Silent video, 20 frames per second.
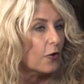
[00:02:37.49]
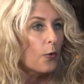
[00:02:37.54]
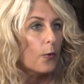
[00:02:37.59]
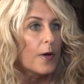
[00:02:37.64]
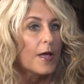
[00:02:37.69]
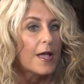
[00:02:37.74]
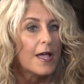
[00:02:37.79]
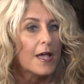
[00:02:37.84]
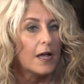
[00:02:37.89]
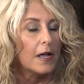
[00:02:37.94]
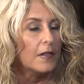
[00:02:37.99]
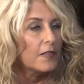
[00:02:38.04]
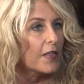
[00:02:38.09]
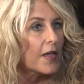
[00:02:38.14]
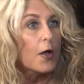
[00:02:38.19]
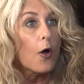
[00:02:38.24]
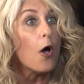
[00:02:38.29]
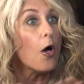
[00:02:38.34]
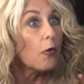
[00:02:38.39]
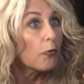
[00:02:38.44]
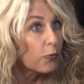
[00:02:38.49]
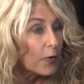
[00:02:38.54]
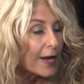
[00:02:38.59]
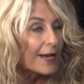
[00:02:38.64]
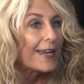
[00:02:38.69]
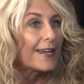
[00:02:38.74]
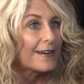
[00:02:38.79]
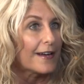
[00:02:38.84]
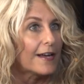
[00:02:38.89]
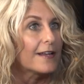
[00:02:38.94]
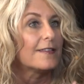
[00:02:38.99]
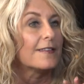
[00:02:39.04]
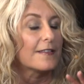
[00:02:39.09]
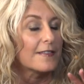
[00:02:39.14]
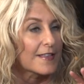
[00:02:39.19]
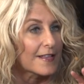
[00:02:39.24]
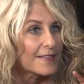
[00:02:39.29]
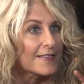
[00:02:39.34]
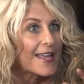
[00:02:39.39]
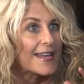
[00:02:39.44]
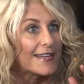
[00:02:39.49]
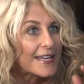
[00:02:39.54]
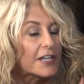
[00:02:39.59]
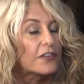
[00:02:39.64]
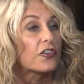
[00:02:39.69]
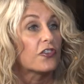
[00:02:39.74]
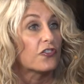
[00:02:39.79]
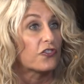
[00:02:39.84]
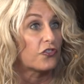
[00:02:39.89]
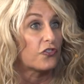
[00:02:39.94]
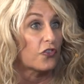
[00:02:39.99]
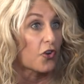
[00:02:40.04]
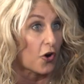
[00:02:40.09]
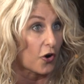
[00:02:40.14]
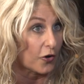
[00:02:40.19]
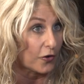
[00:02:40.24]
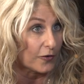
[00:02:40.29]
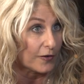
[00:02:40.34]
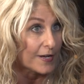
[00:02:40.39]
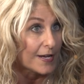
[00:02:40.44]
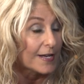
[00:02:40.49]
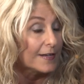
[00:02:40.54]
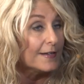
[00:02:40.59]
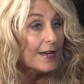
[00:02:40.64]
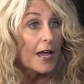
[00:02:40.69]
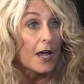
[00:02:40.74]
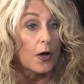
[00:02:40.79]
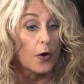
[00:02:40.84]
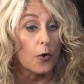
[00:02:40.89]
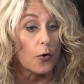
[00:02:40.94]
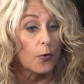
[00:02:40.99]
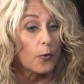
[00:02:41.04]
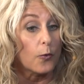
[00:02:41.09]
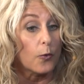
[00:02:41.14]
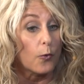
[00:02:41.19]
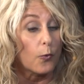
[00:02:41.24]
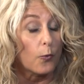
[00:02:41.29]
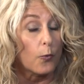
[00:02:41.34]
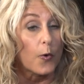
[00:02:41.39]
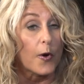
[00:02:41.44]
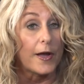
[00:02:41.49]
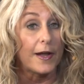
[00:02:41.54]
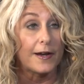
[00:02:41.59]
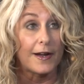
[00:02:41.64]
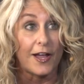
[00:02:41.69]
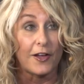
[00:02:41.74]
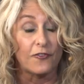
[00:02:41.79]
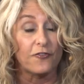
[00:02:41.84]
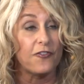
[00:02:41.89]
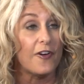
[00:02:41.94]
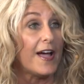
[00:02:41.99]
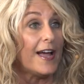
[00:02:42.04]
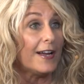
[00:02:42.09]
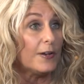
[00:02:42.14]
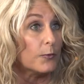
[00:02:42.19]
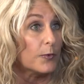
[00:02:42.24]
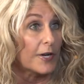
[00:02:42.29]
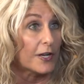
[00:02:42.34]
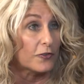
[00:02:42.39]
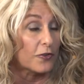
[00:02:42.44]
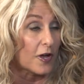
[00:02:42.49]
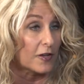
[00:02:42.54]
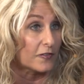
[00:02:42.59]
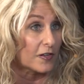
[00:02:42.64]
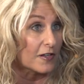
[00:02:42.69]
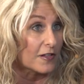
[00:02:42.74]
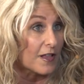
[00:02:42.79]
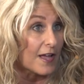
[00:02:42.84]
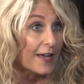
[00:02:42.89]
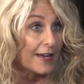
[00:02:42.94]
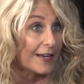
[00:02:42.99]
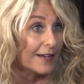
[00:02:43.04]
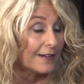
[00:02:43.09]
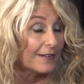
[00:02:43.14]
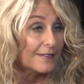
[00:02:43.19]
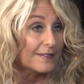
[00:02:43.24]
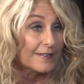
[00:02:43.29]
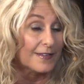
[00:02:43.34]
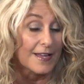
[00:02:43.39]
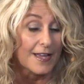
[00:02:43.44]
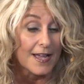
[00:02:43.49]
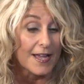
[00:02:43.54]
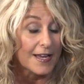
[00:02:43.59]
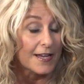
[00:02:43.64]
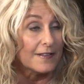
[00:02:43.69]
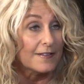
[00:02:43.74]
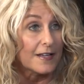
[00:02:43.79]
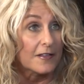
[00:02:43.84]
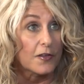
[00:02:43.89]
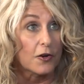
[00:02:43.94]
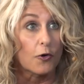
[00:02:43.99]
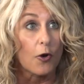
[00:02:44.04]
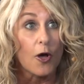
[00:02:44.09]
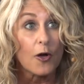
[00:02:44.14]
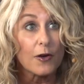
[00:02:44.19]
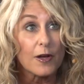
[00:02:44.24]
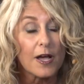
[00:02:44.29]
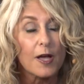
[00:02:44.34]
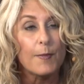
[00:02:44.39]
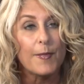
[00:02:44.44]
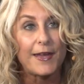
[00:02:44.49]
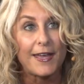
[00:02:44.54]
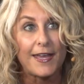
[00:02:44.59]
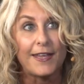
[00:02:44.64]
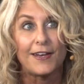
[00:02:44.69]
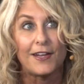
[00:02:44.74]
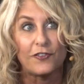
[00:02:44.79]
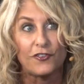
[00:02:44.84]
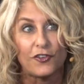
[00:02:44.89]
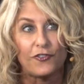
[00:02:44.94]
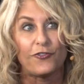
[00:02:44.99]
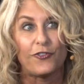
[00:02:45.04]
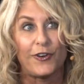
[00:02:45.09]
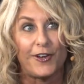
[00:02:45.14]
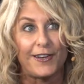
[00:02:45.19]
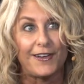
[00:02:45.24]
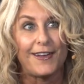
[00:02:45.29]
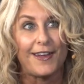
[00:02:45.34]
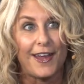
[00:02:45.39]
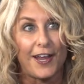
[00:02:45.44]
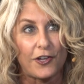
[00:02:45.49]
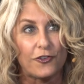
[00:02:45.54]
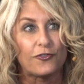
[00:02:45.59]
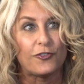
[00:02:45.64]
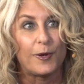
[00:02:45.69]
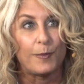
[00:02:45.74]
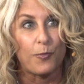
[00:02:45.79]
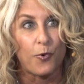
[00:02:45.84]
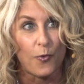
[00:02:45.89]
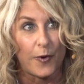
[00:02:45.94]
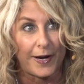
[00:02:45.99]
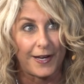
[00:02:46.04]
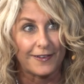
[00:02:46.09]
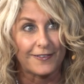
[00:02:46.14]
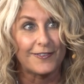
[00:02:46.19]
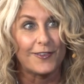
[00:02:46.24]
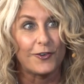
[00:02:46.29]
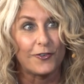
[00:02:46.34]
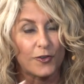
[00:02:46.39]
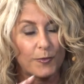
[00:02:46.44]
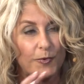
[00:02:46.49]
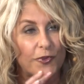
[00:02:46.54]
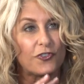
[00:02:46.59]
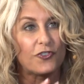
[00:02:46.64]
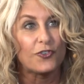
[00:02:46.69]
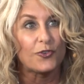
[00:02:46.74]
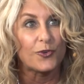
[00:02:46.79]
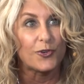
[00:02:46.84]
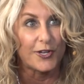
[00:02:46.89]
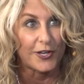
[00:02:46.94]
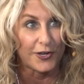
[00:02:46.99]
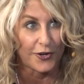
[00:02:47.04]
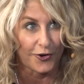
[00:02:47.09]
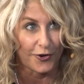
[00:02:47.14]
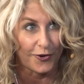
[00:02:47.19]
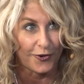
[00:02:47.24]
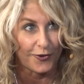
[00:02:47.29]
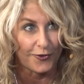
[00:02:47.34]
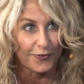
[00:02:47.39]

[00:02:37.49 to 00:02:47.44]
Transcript: So they all recognize that they need to start. Now, what I find when I talk to clients is that they're all coming in at different entry points. There's a maturity curve.